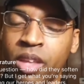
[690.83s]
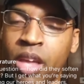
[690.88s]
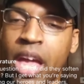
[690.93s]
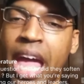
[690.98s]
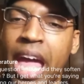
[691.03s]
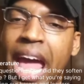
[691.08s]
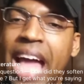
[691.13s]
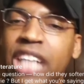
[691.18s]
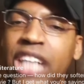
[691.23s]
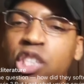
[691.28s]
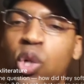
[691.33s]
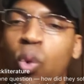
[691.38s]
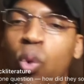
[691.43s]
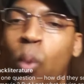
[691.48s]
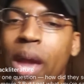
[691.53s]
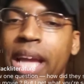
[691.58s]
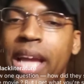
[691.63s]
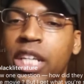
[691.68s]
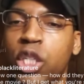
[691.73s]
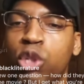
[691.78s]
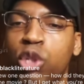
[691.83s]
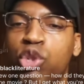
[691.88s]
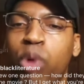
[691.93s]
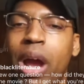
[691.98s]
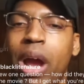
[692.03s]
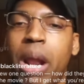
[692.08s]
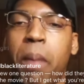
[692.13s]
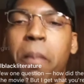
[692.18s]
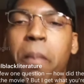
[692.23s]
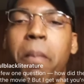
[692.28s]
as a way to try
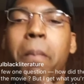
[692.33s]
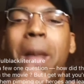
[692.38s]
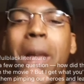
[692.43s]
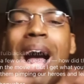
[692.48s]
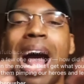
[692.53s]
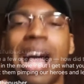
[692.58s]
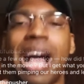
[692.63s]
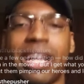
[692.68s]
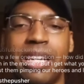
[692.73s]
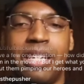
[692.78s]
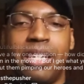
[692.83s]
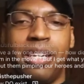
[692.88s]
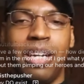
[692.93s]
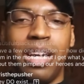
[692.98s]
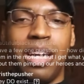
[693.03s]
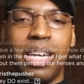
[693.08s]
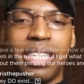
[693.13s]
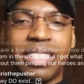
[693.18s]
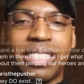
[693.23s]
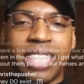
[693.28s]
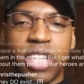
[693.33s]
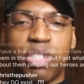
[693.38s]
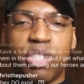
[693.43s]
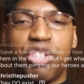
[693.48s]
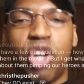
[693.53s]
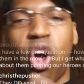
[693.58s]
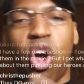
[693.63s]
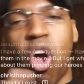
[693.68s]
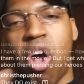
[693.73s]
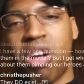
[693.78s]
to mock us and
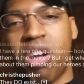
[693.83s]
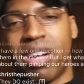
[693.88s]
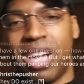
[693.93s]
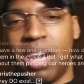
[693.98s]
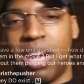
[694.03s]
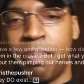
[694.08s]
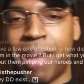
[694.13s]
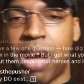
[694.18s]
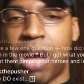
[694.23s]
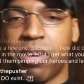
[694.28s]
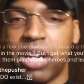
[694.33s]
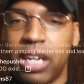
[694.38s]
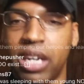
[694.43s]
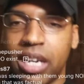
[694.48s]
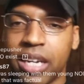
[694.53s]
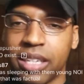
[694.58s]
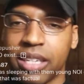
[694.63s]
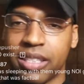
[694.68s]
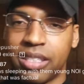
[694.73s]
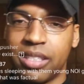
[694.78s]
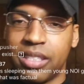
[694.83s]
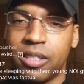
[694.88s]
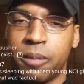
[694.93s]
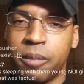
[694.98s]
talk about us.